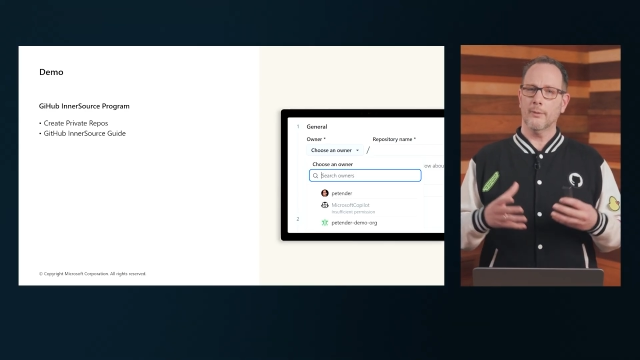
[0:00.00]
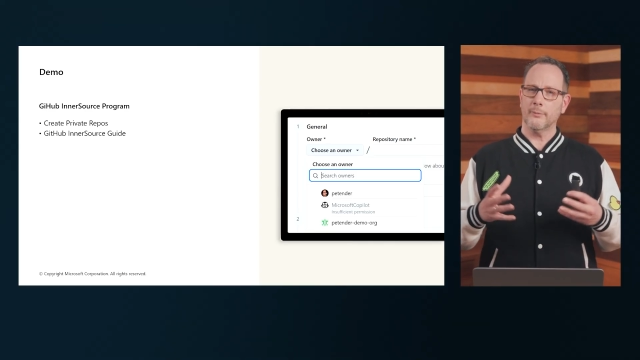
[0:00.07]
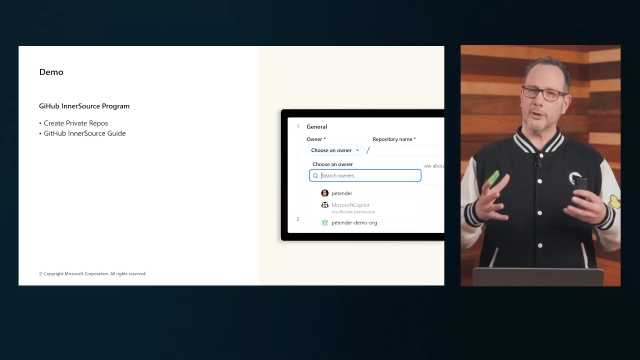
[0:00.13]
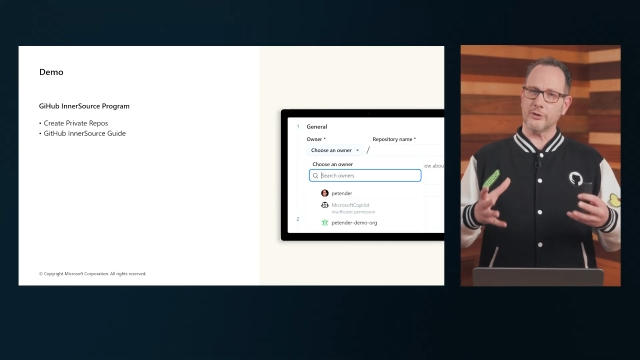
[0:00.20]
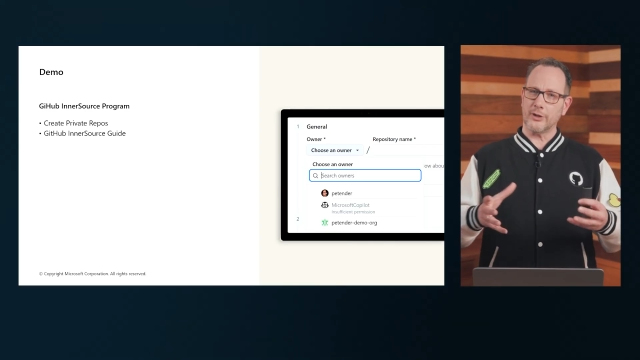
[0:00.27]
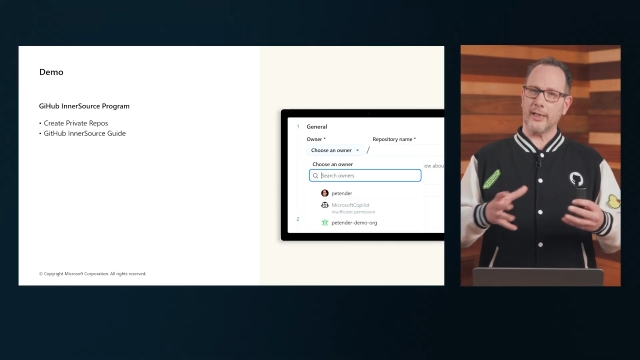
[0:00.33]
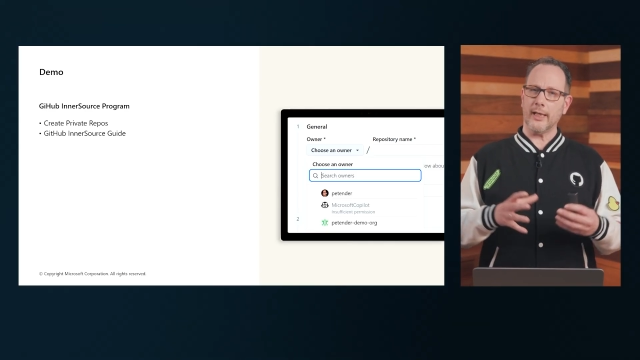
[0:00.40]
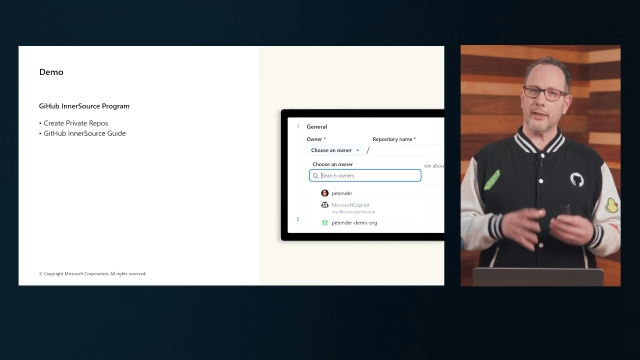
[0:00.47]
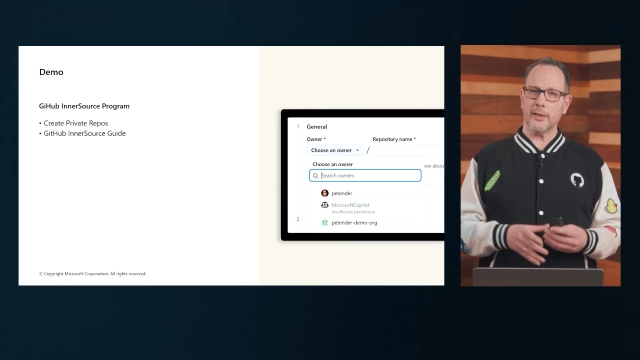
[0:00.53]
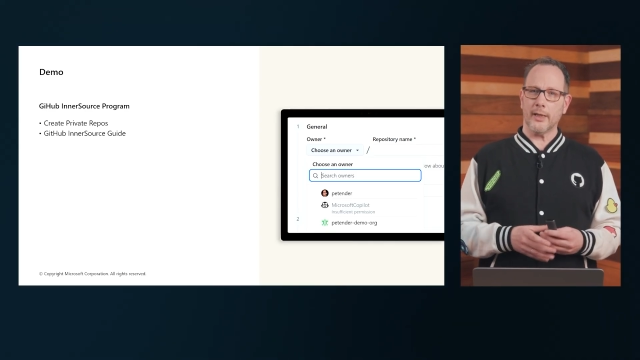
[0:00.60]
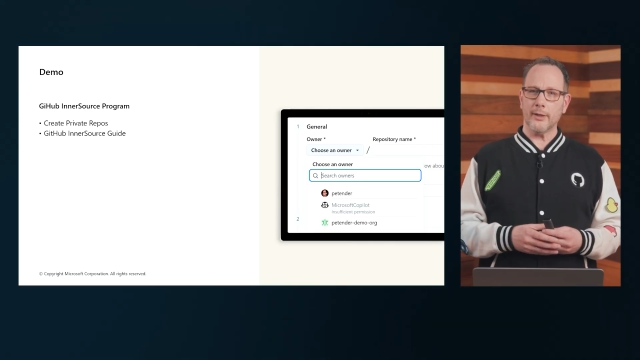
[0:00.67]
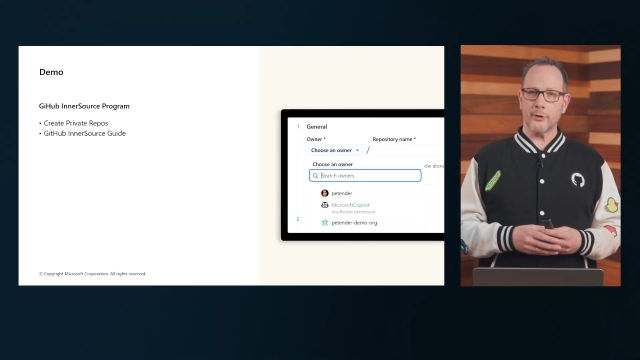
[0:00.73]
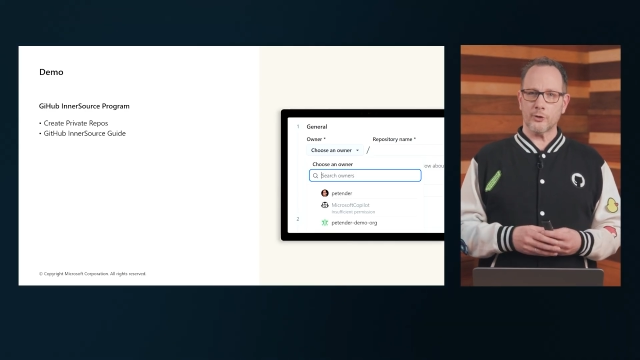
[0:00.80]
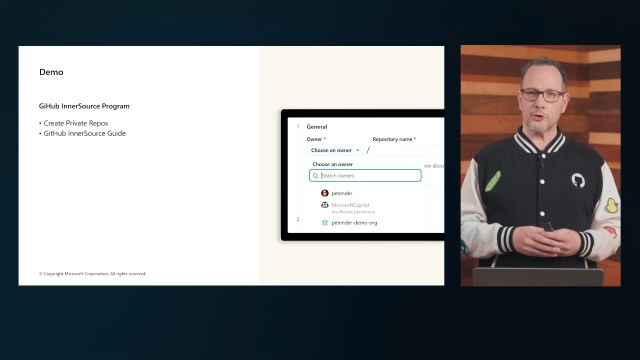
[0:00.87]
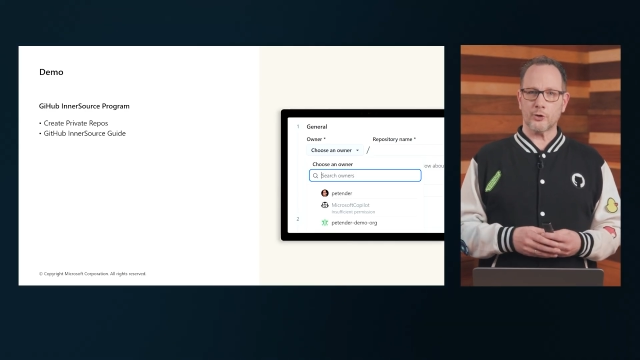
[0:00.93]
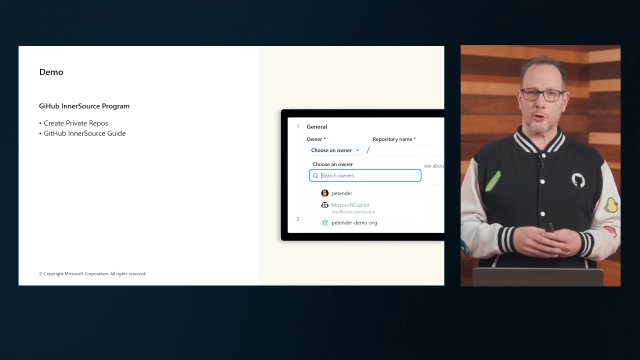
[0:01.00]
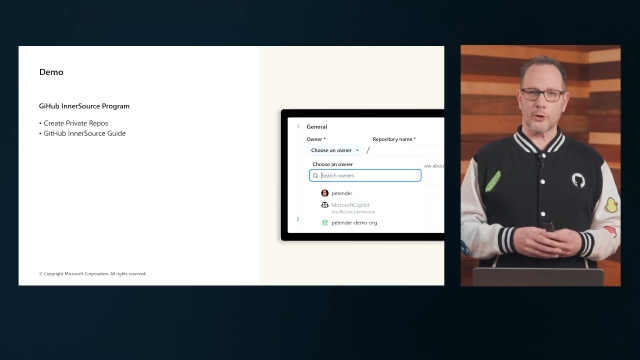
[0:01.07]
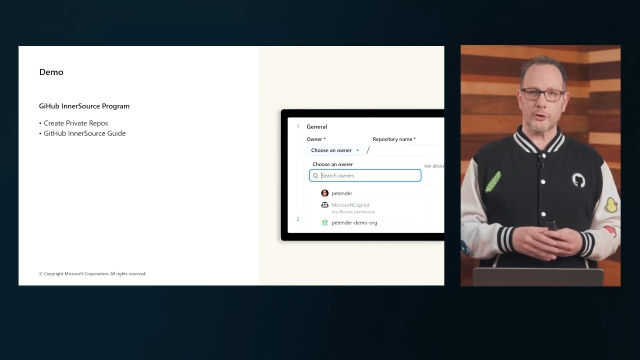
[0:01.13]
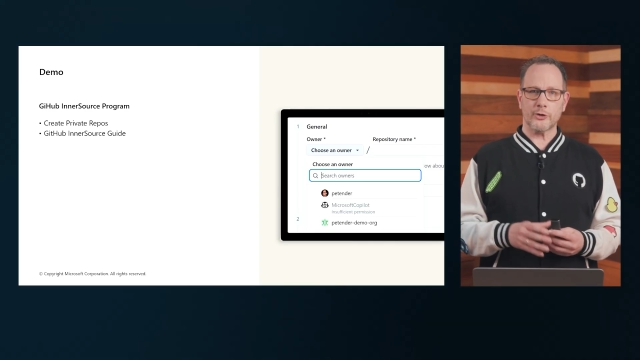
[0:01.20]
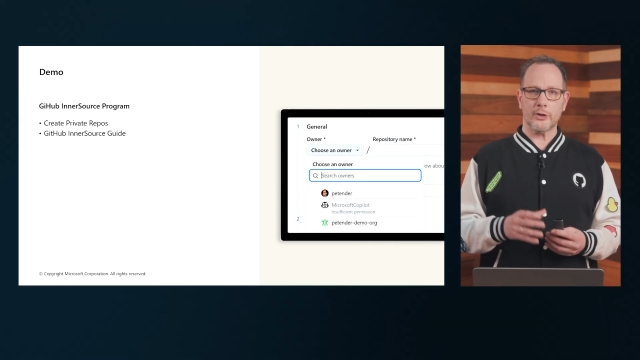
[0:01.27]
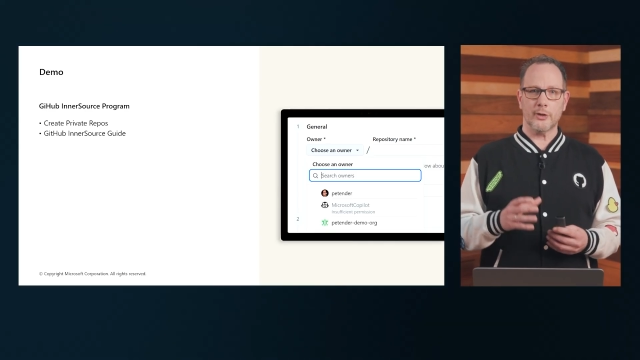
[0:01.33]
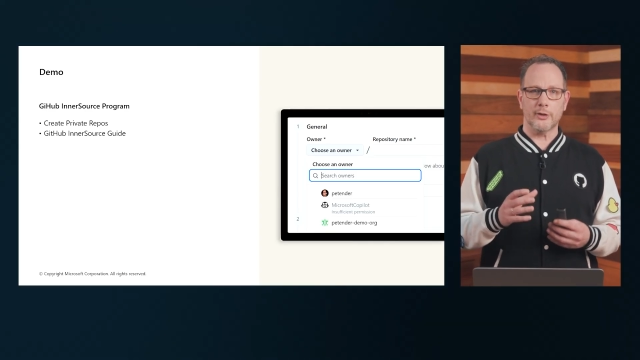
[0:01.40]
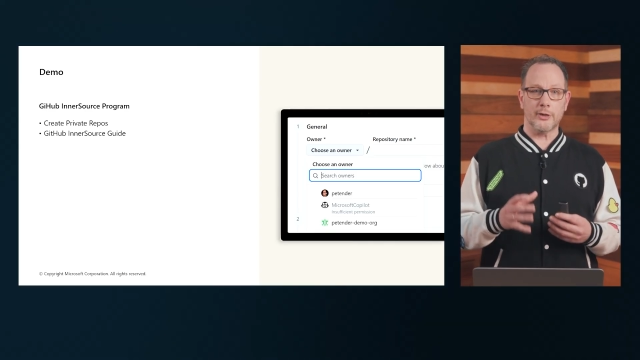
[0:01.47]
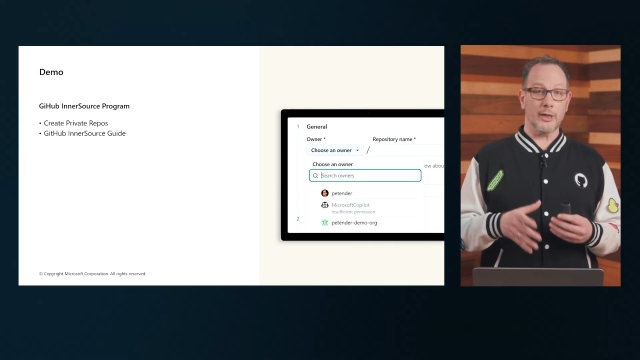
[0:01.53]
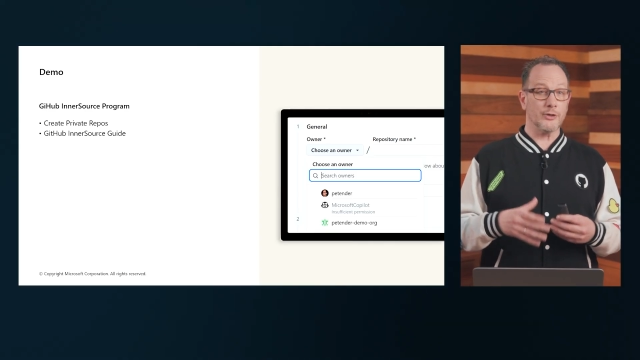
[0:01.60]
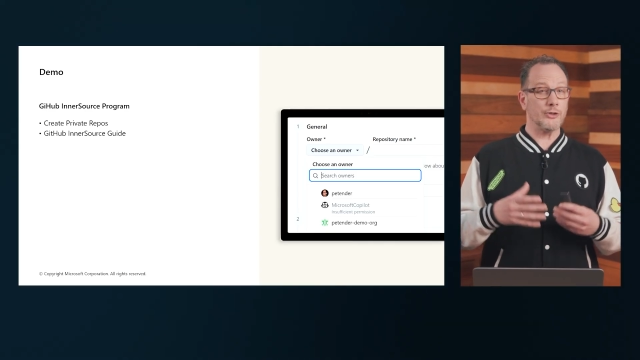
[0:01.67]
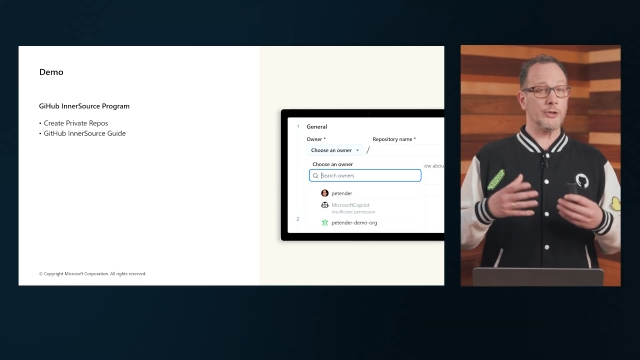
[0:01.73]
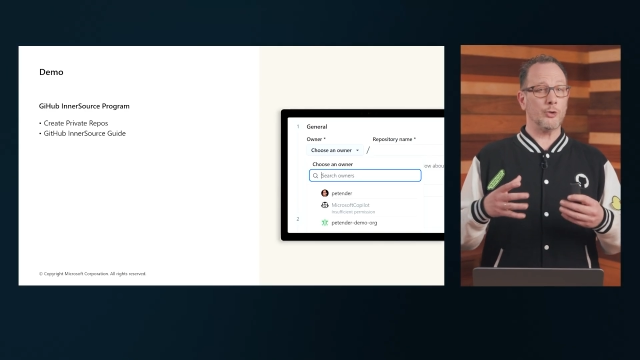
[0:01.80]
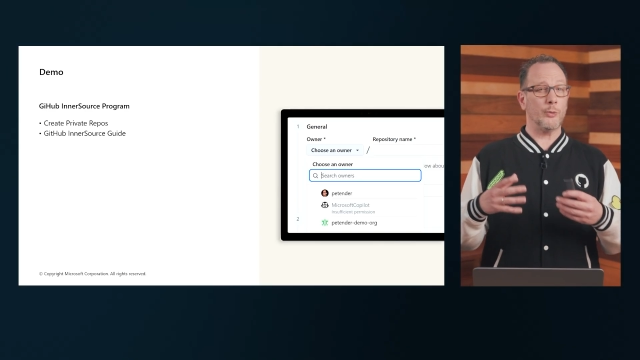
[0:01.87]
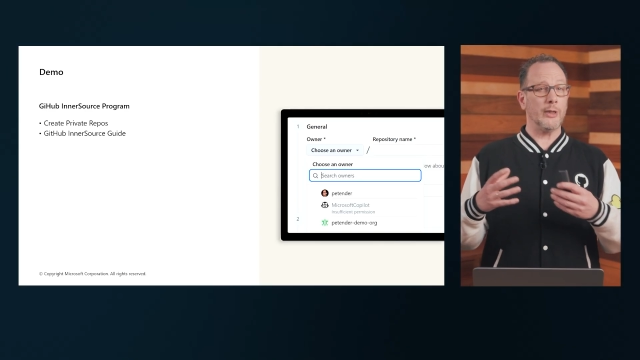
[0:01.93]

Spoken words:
Because again, InnerSource doesn't